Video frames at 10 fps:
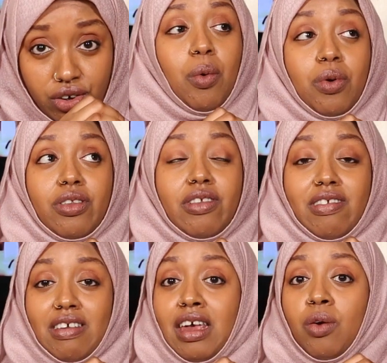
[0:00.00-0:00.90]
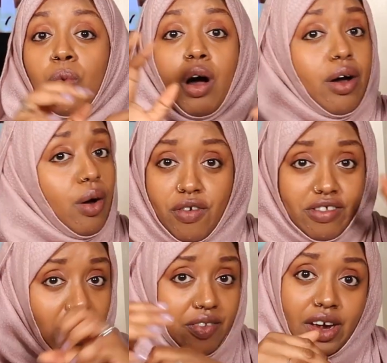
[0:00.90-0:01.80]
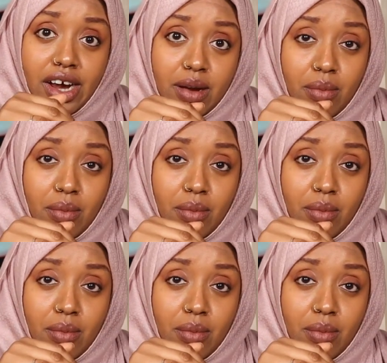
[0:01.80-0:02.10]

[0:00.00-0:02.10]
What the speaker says: I will see what offers out there in the